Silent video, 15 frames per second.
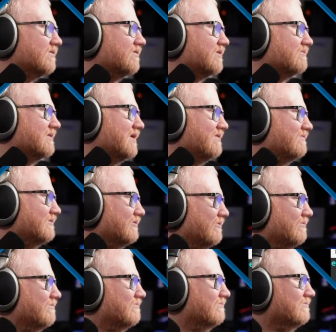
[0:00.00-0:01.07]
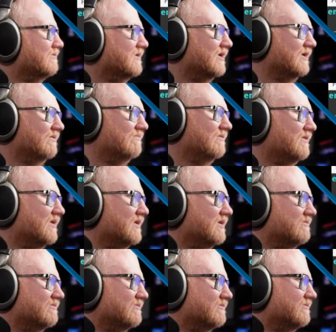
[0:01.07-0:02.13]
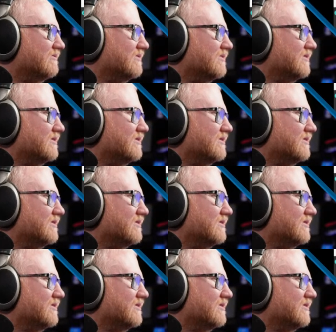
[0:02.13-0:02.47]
So now we have local names equal.